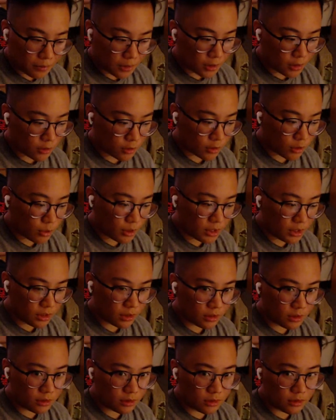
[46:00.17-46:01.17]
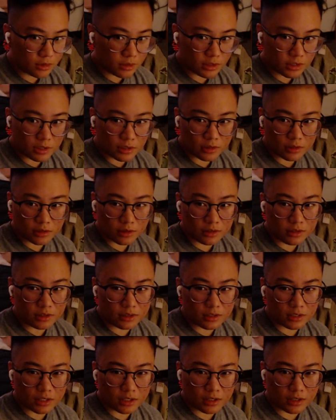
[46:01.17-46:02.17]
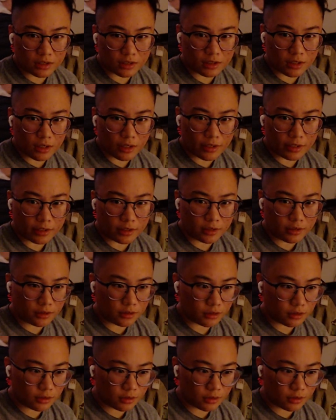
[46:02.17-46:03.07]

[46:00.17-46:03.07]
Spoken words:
so we could get like